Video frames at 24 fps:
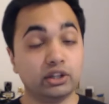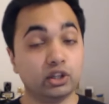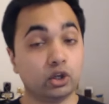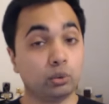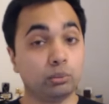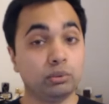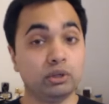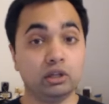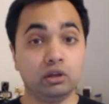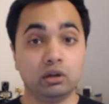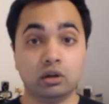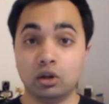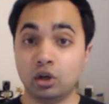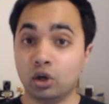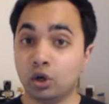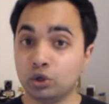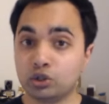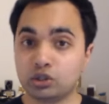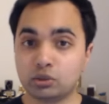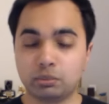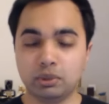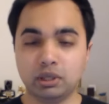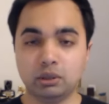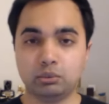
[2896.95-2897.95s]
there'll be
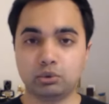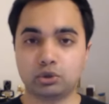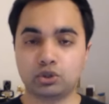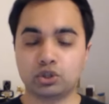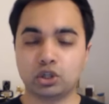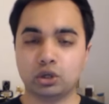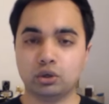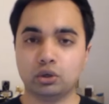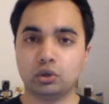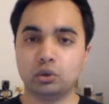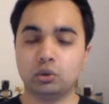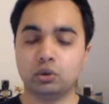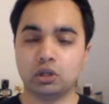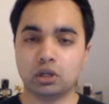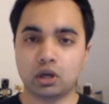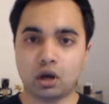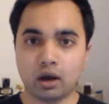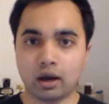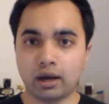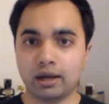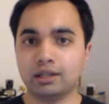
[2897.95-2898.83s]
loads of people showing you an